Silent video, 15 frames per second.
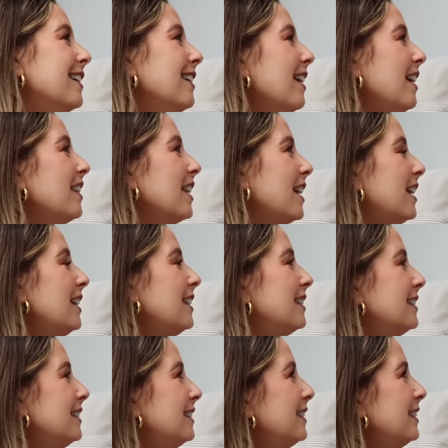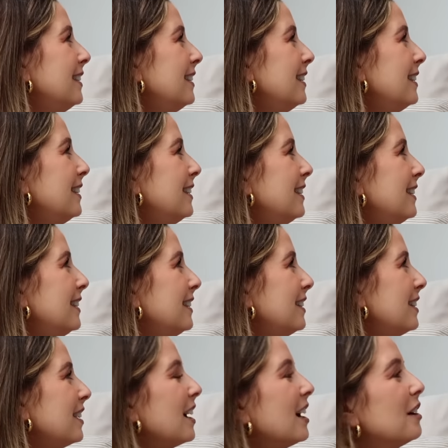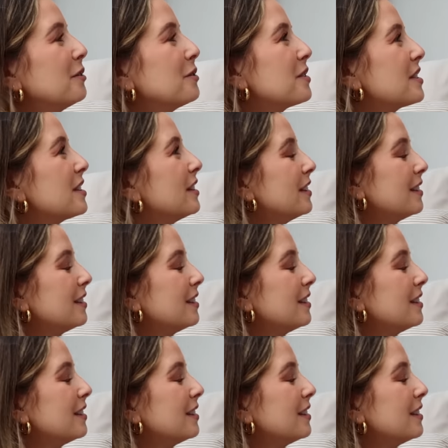I like that. The girls.